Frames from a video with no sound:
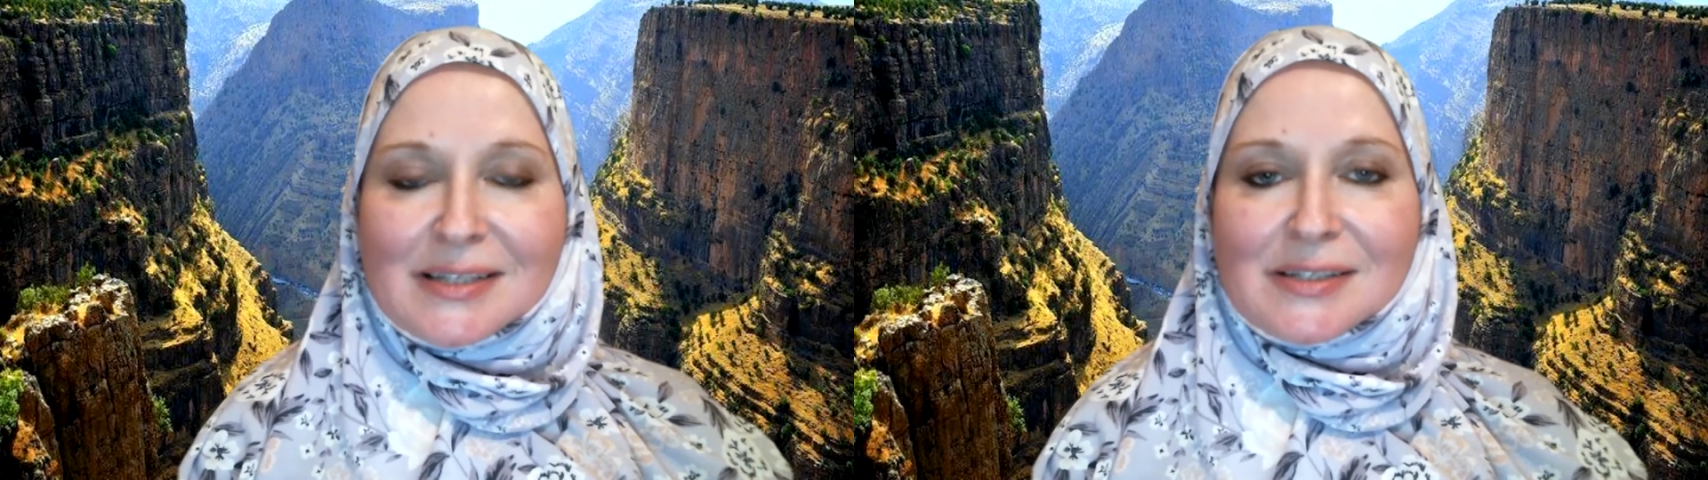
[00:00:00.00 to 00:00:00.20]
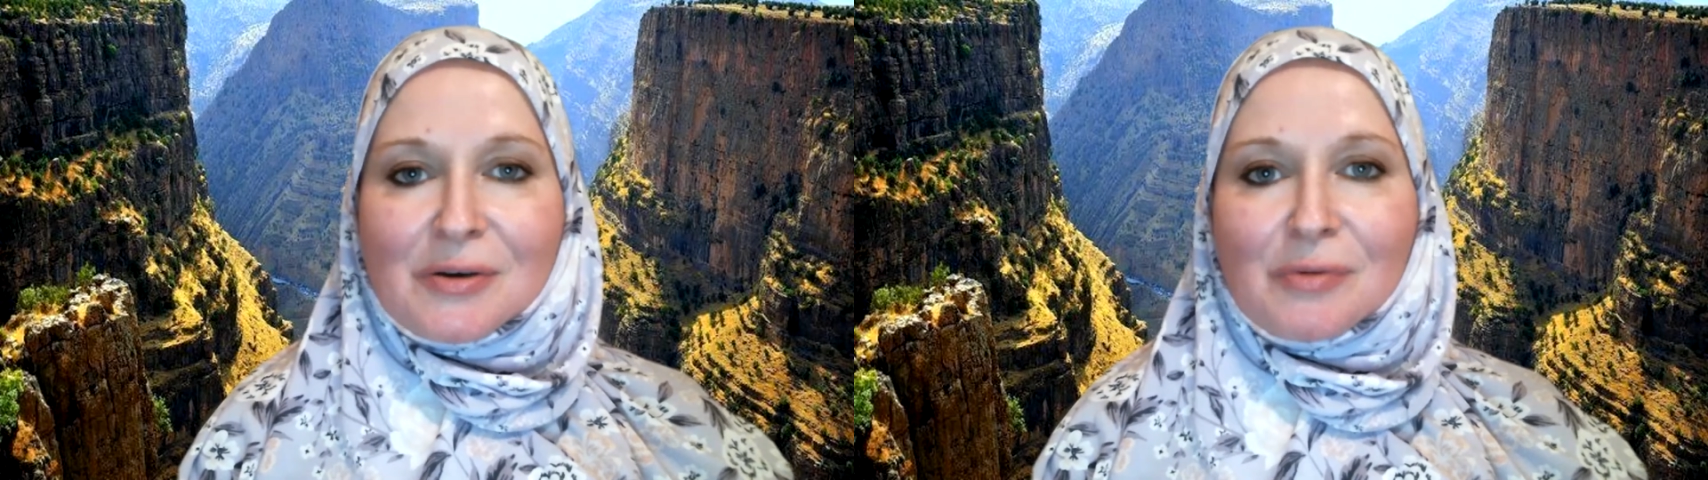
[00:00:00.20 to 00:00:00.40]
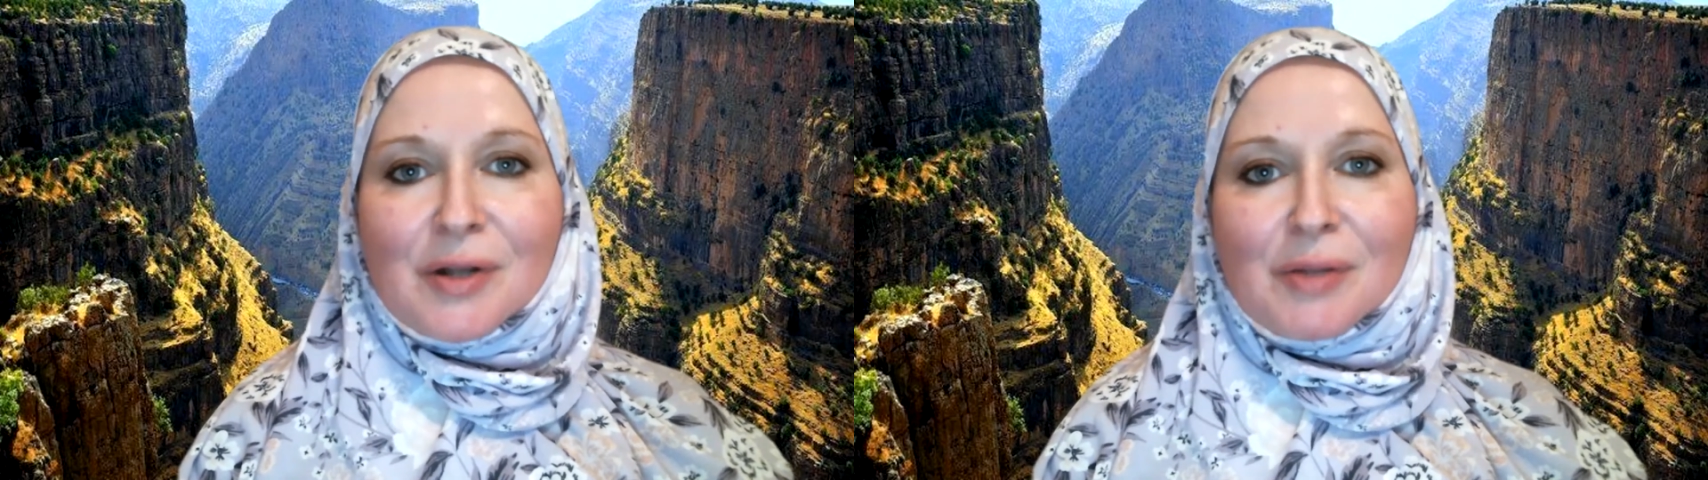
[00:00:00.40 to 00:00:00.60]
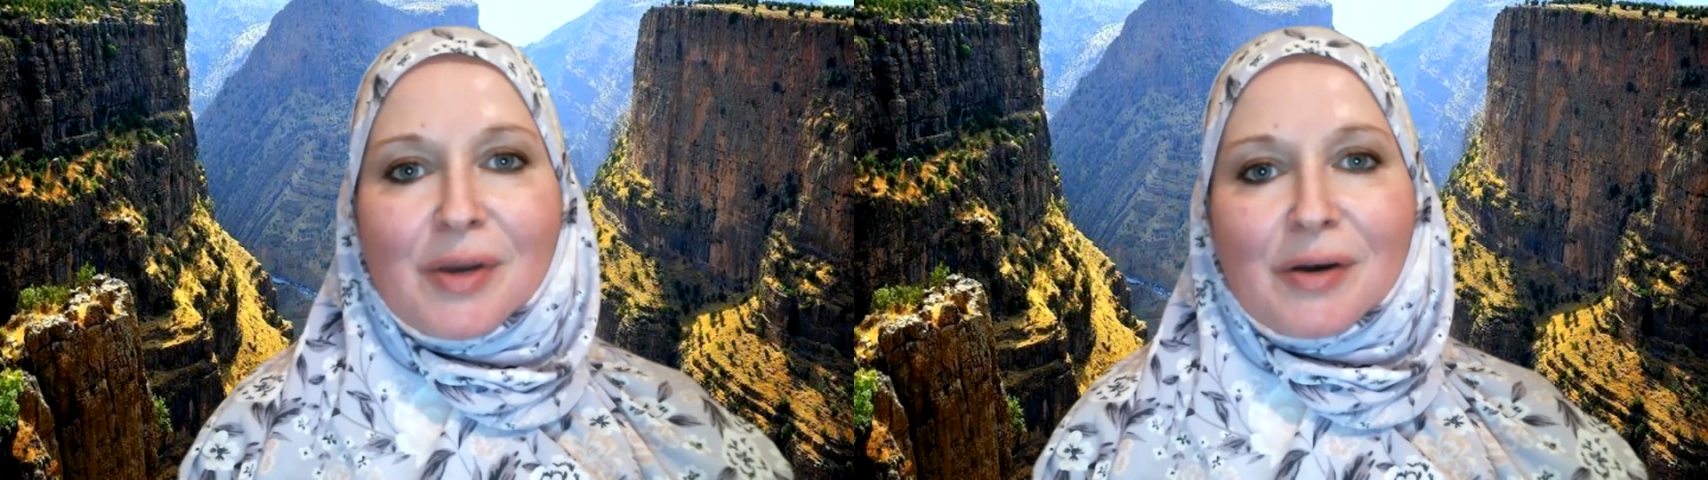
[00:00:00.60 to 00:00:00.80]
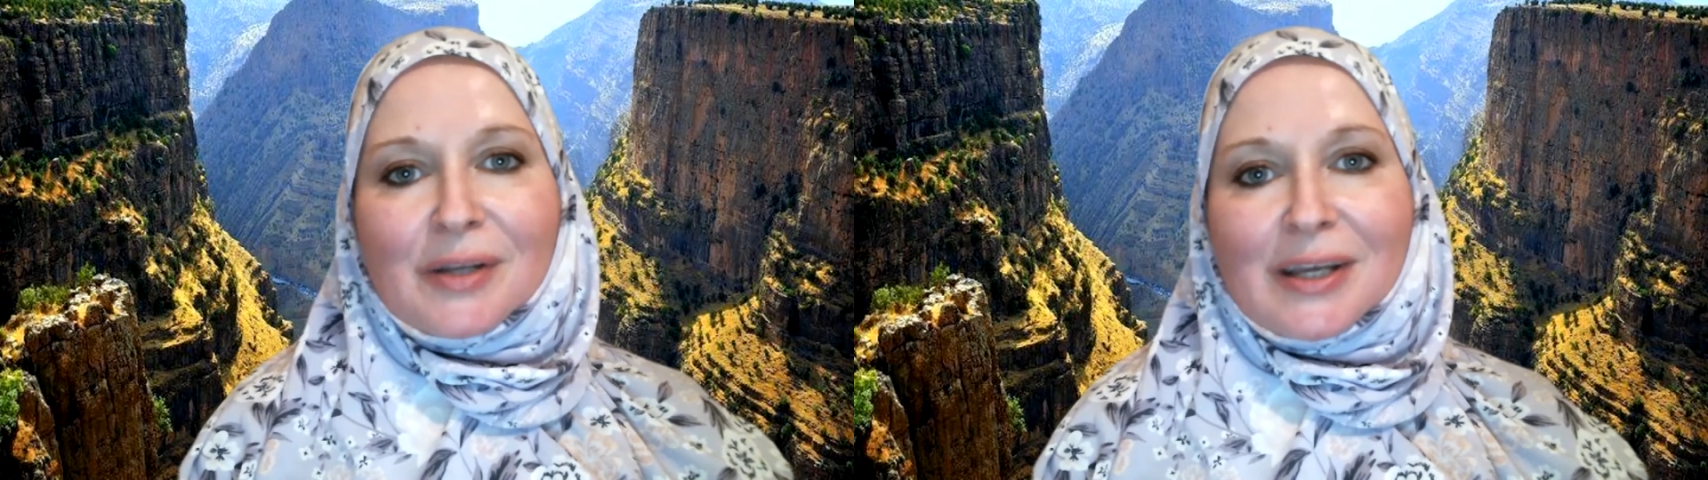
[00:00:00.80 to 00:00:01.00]
So we'll
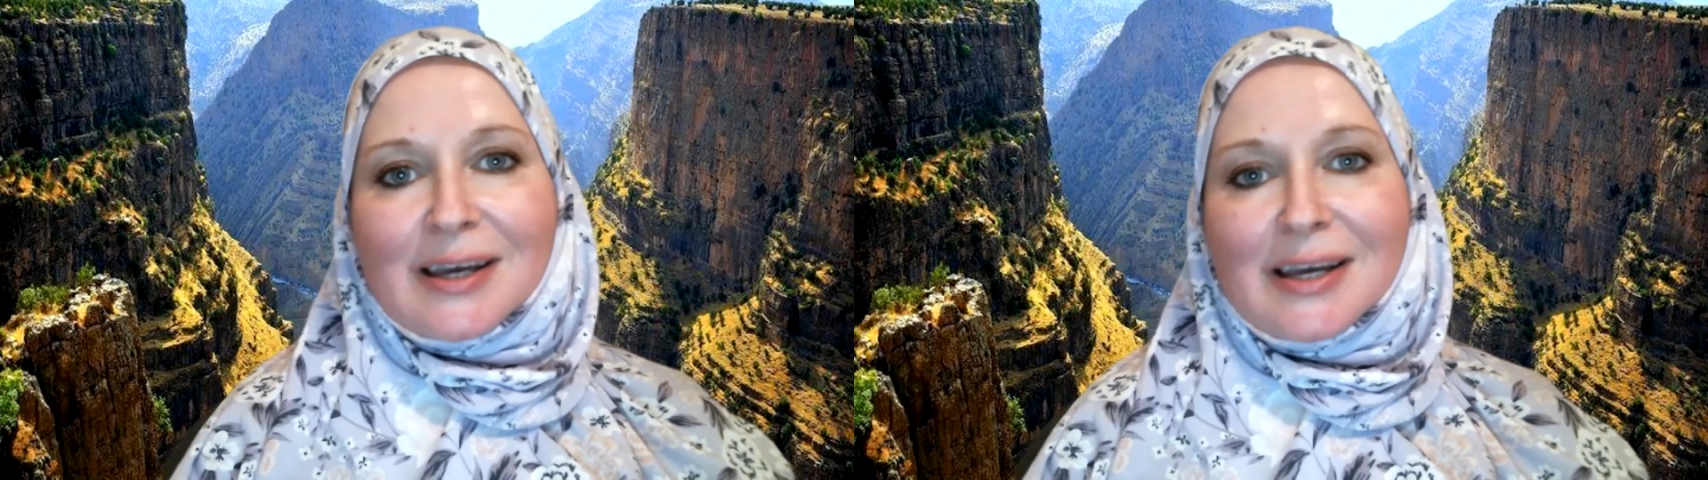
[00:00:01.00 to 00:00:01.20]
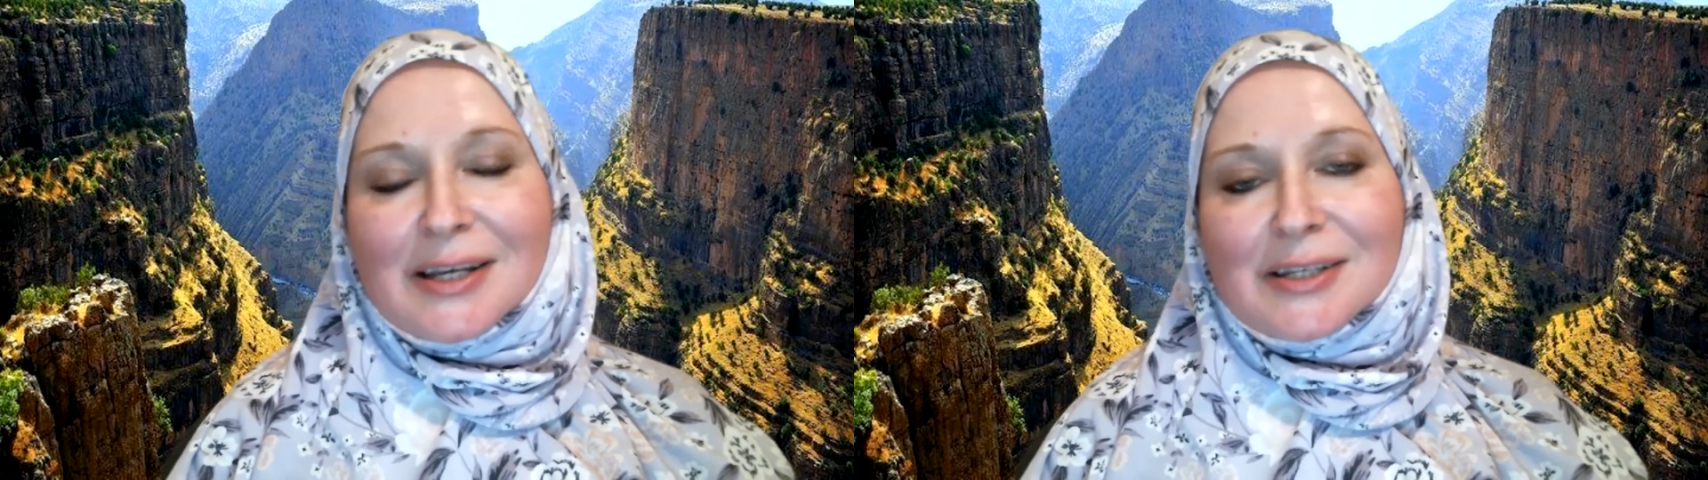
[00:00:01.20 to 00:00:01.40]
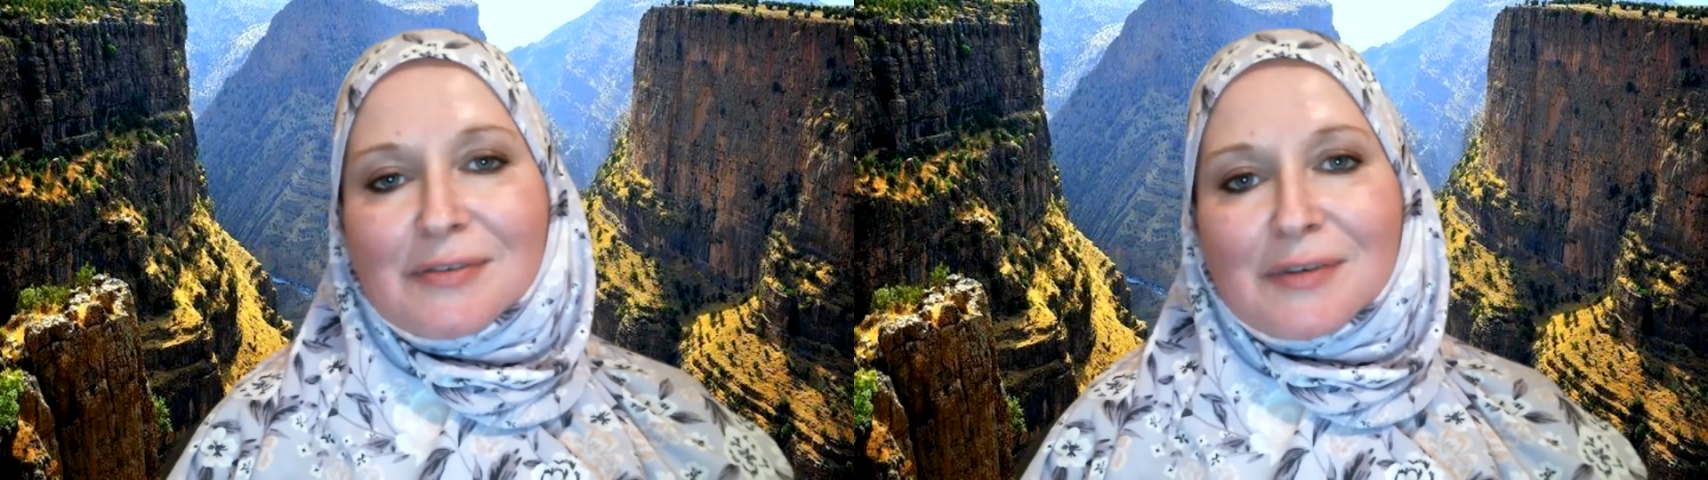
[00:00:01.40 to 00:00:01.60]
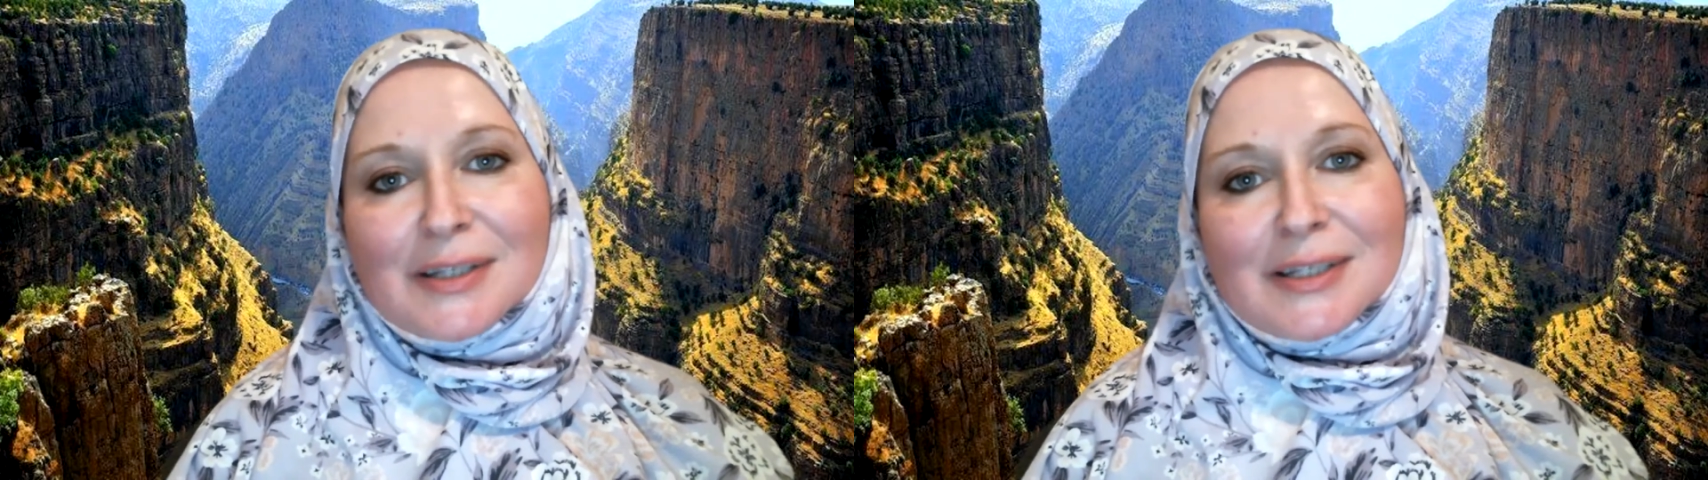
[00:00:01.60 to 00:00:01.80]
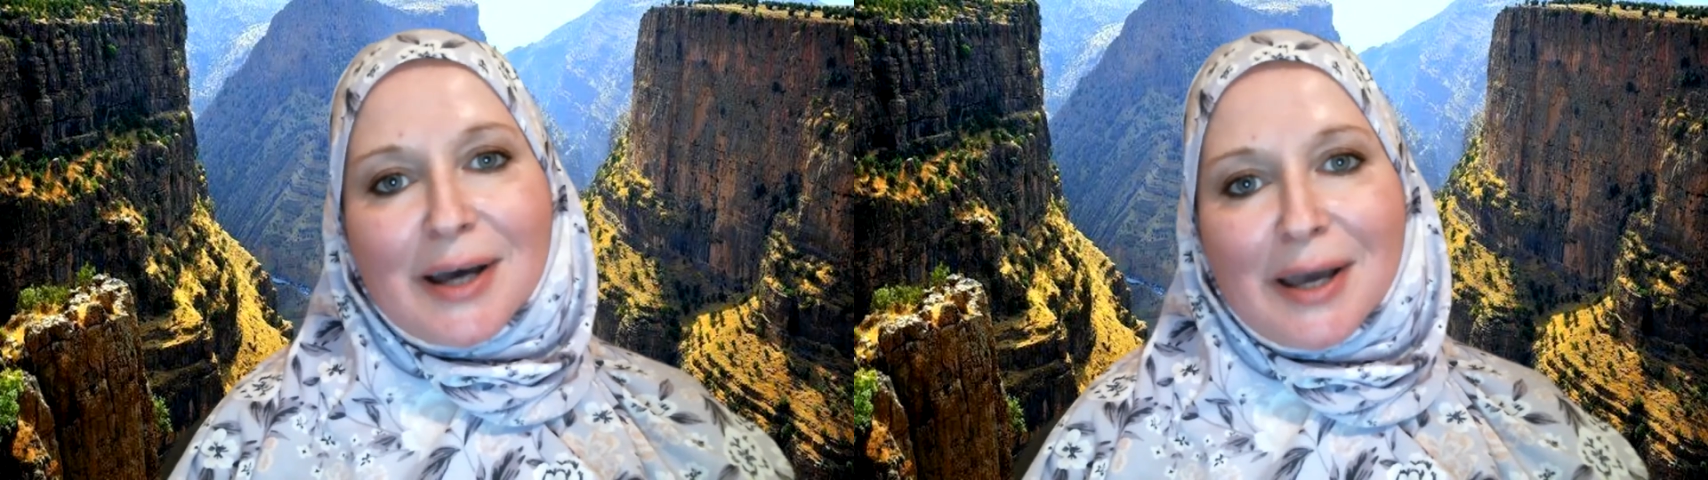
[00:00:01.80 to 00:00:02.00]
be on a
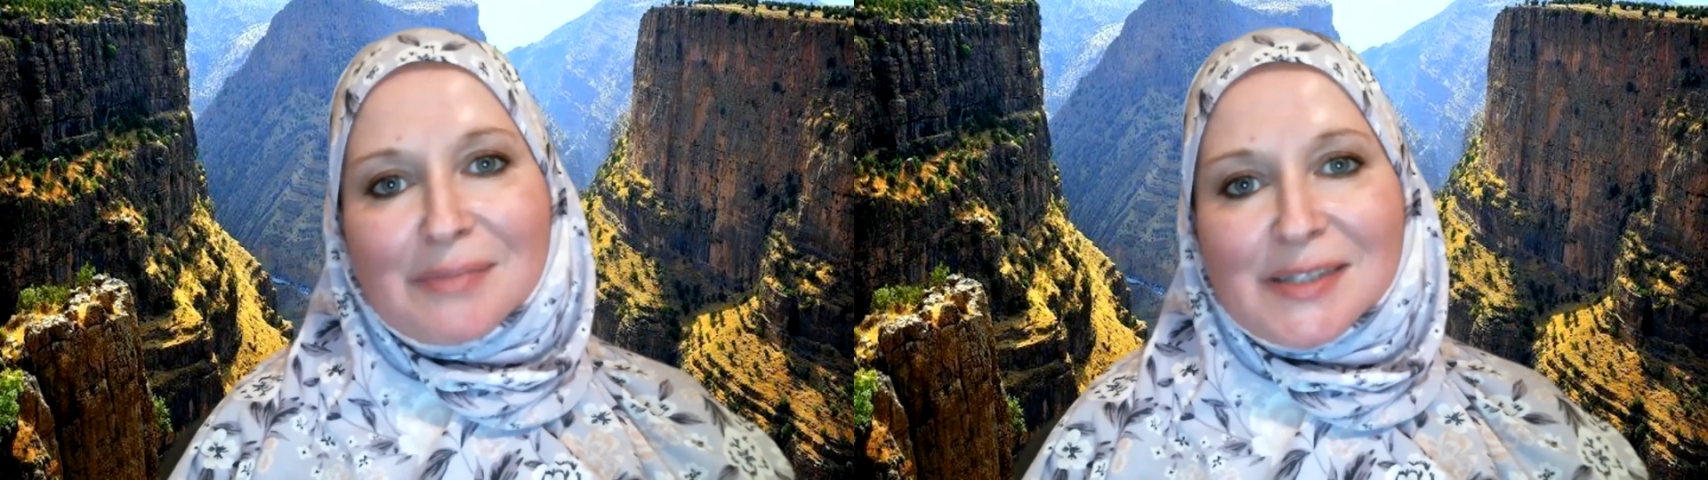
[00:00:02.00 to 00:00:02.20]
different time